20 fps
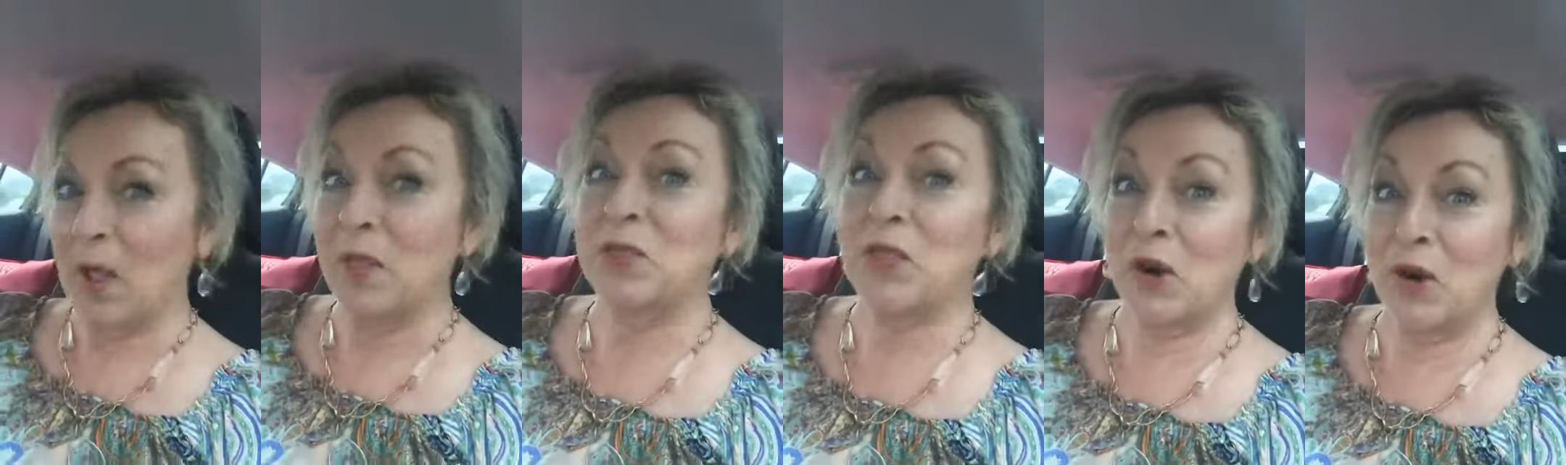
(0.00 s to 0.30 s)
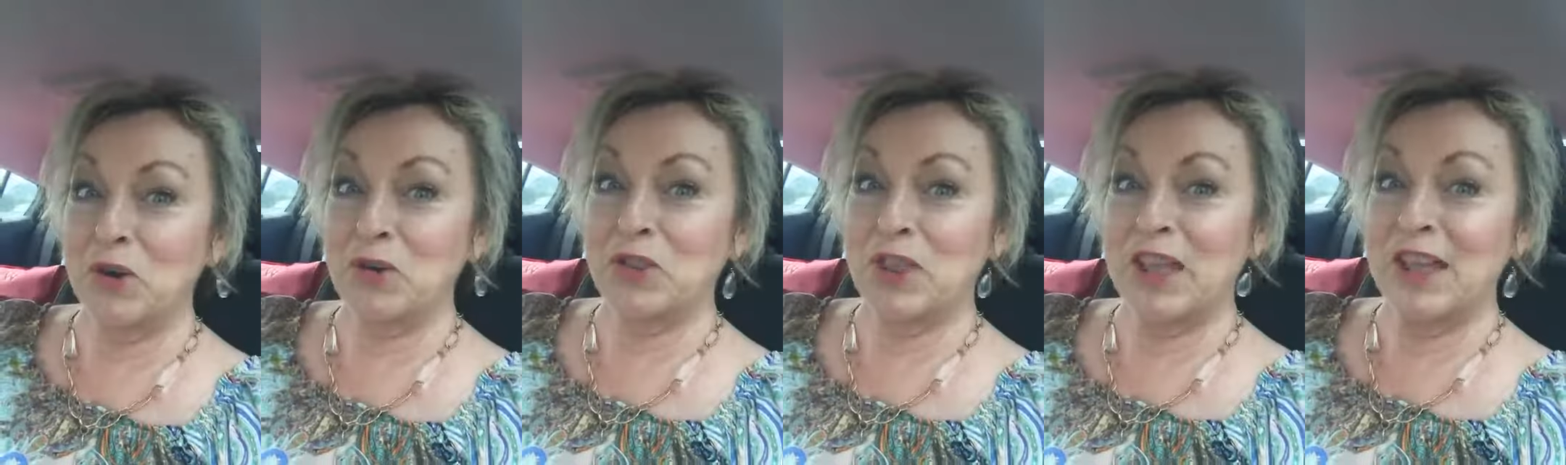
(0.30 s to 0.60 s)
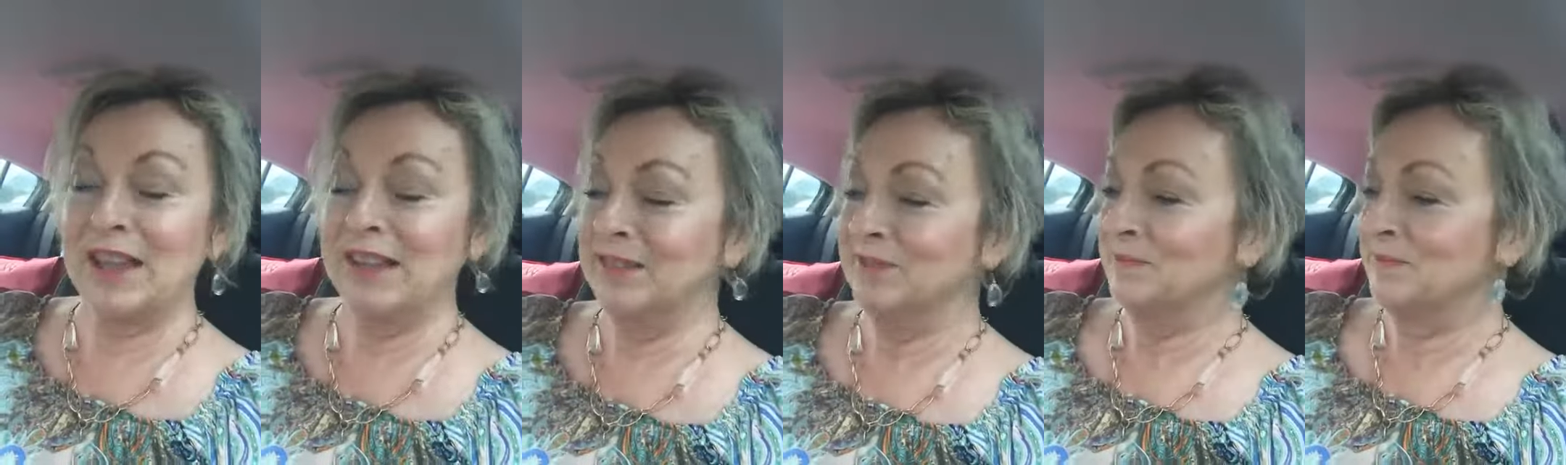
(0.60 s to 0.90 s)
Third
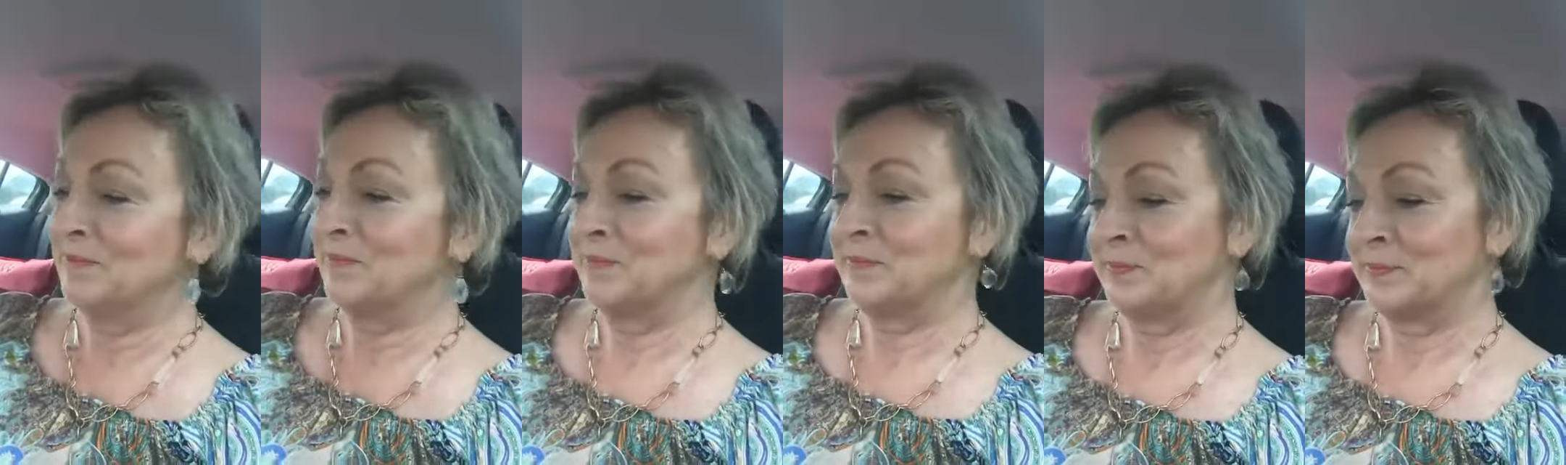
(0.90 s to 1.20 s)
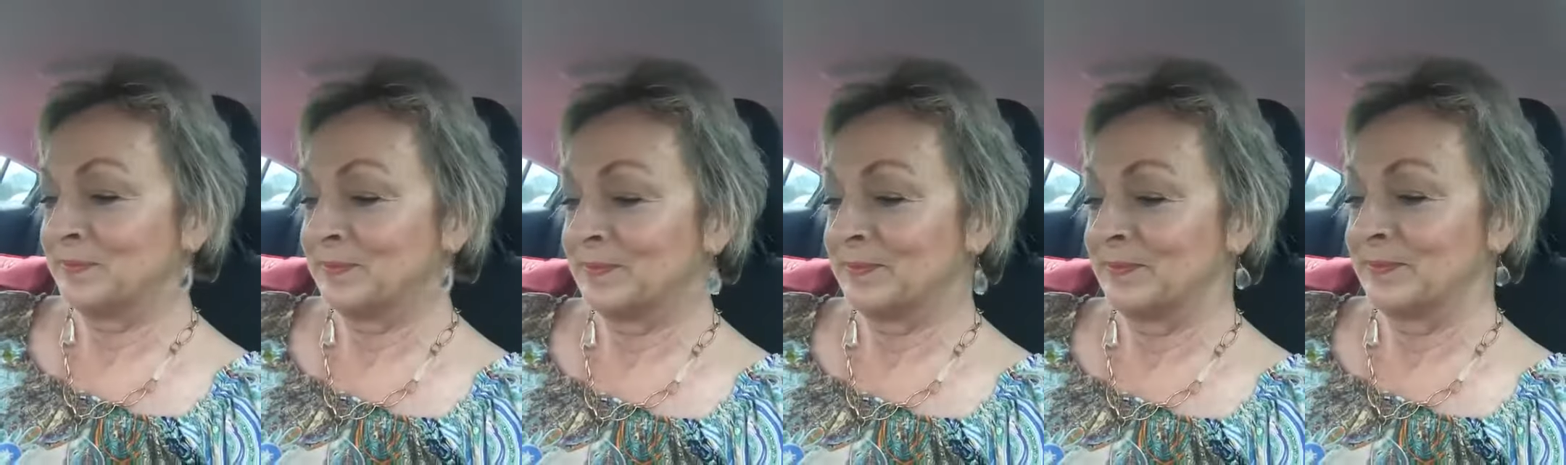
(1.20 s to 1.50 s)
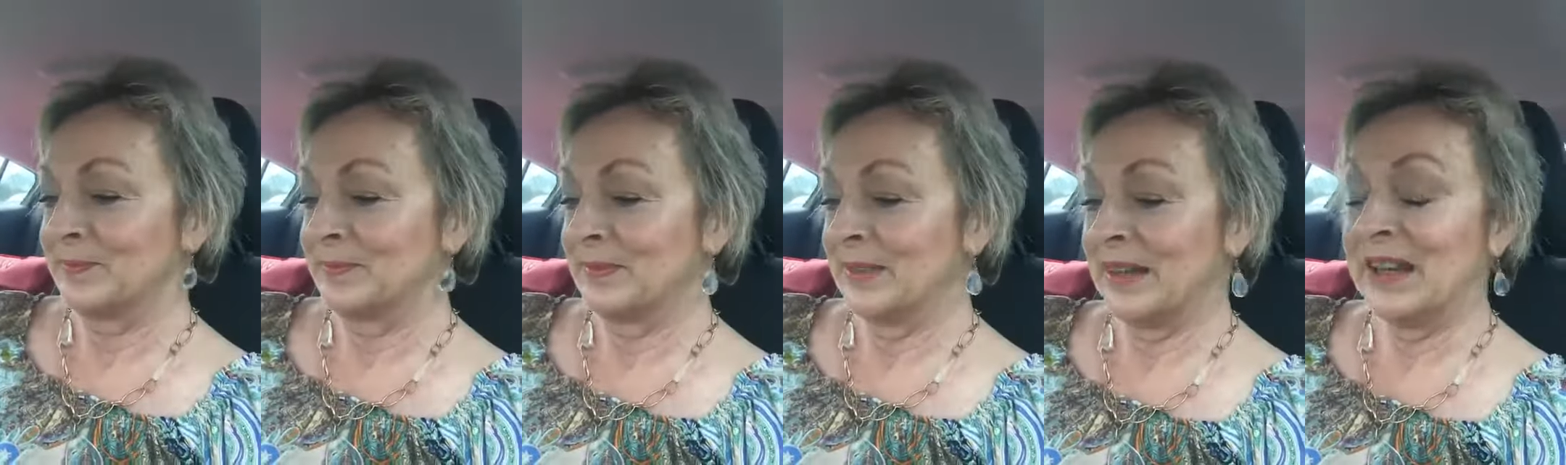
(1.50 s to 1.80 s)
thing,
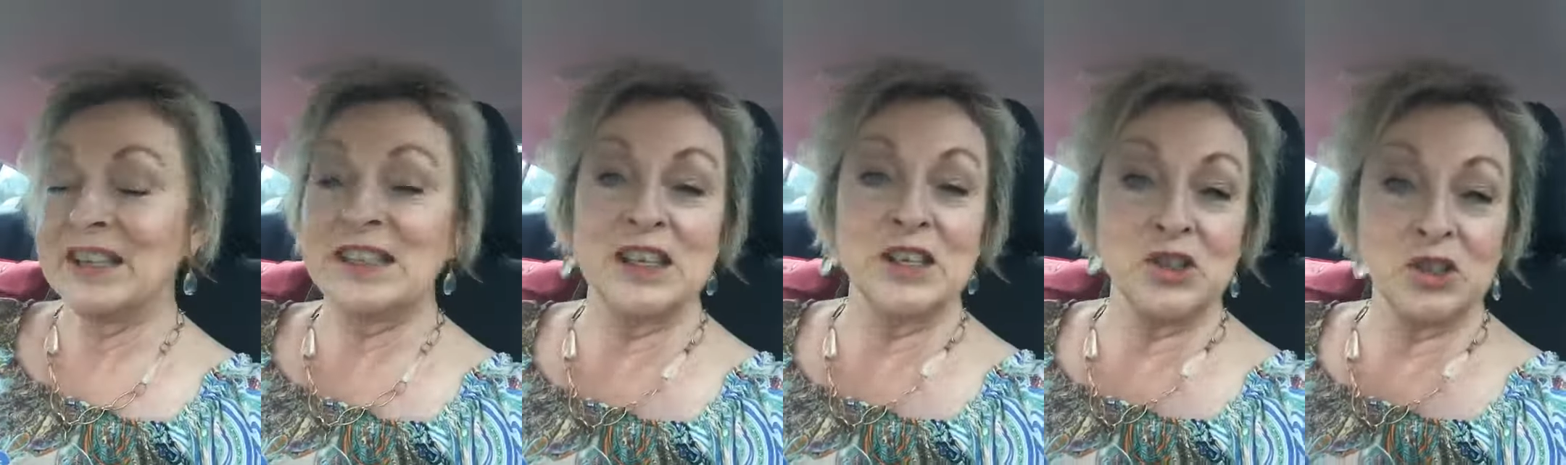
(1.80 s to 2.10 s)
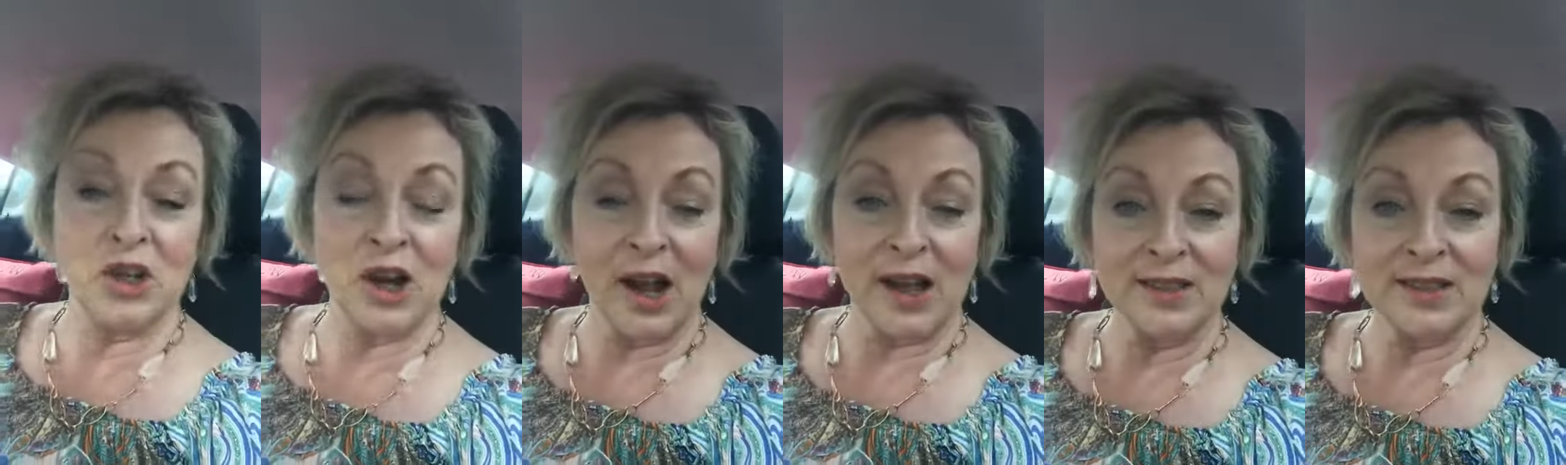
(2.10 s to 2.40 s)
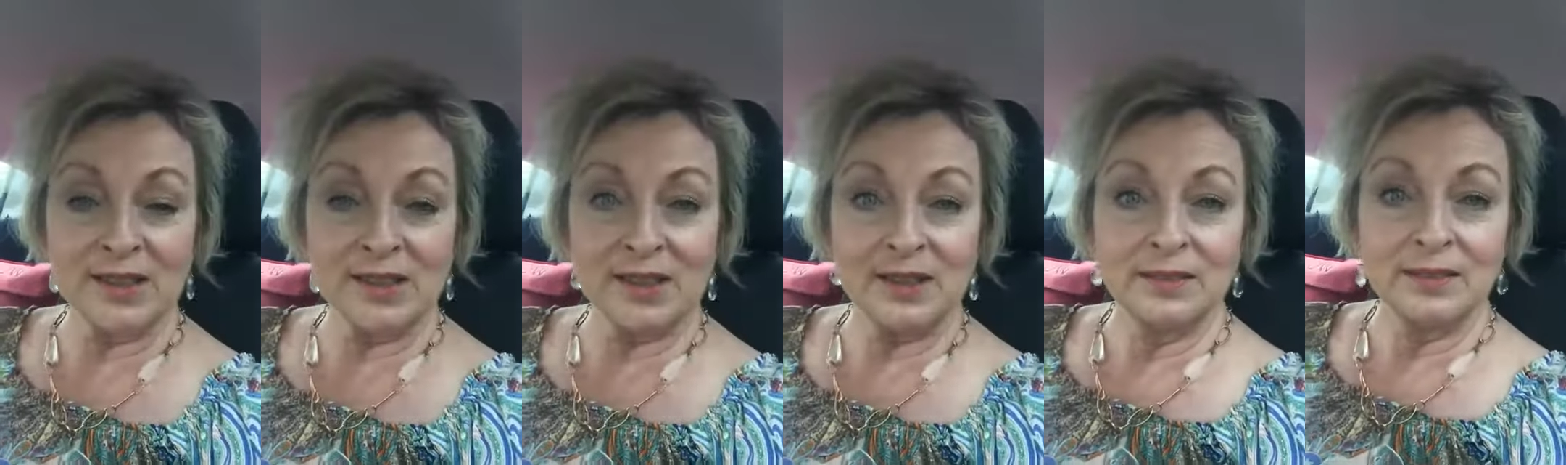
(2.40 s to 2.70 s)
is it
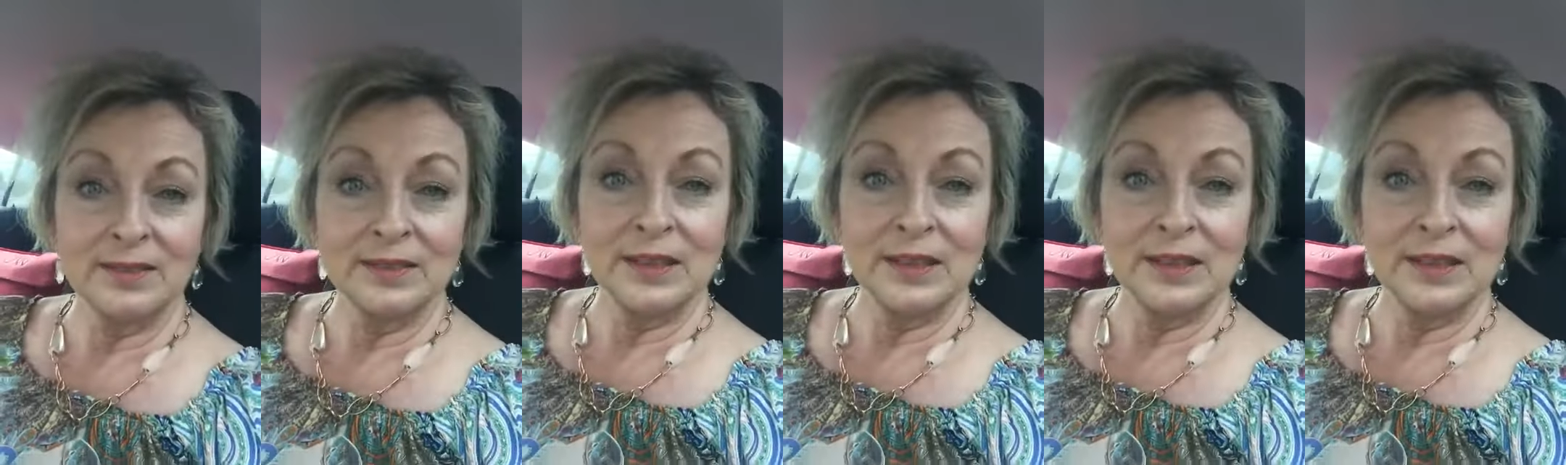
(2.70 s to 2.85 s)
just?